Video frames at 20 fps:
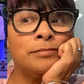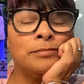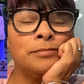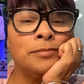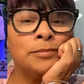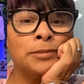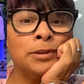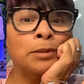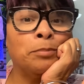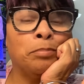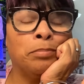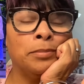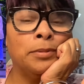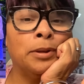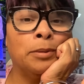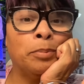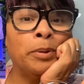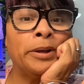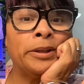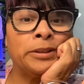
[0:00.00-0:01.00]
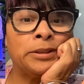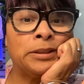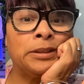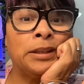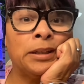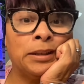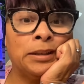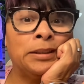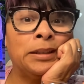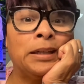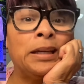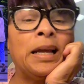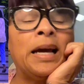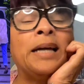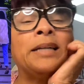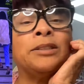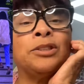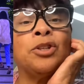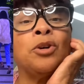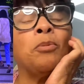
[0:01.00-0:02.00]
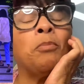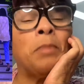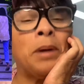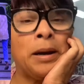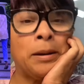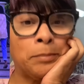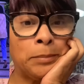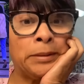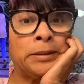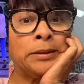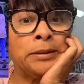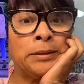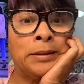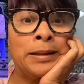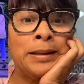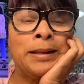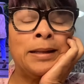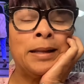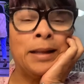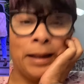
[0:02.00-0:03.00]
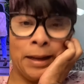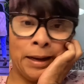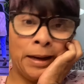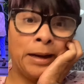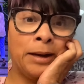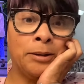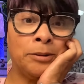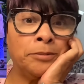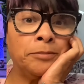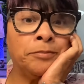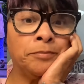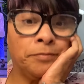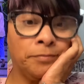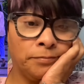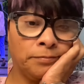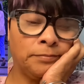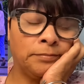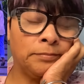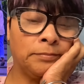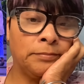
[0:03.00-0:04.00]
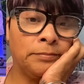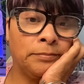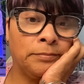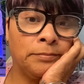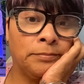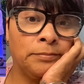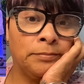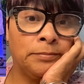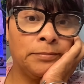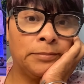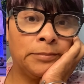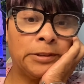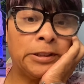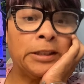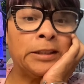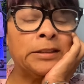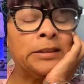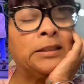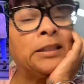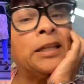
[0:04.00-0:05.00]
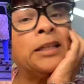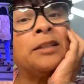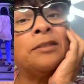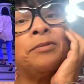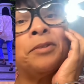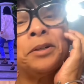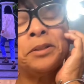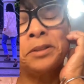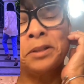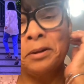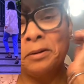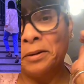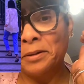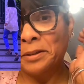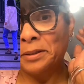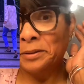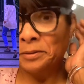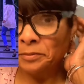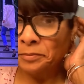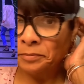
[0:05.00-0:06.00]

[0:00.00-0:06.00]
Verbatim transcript: the the person that unalied your mama out instead of her daughter.